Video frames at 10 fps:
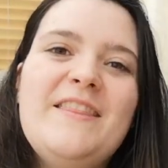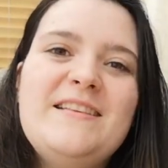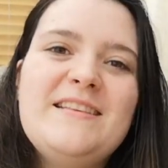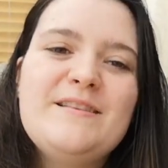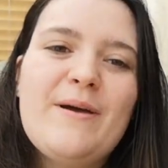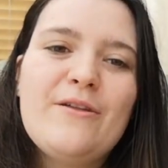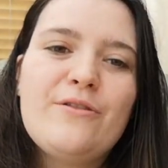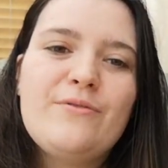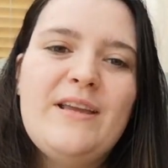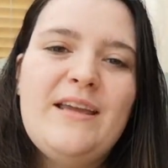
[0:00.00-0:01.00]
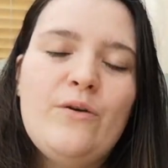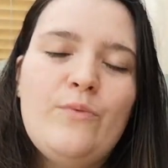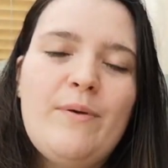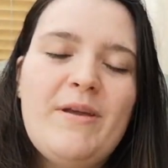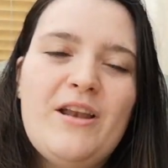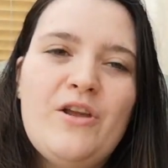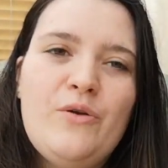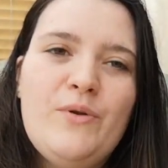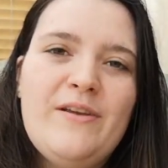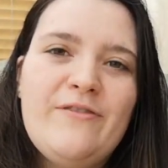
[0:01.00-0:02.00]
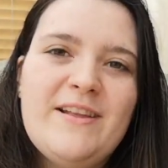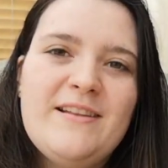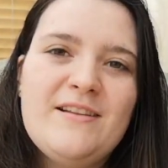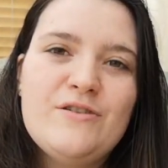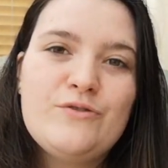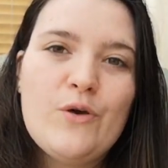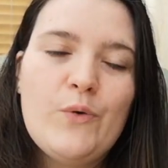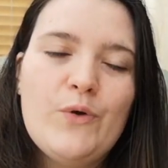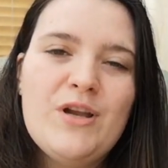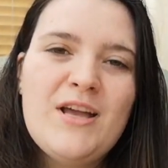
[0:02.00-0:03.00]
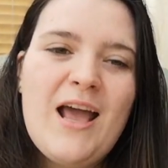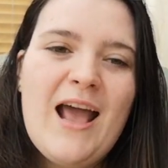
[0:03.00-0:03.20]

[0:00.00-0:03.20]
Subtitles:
This is about three women who live in Seoul.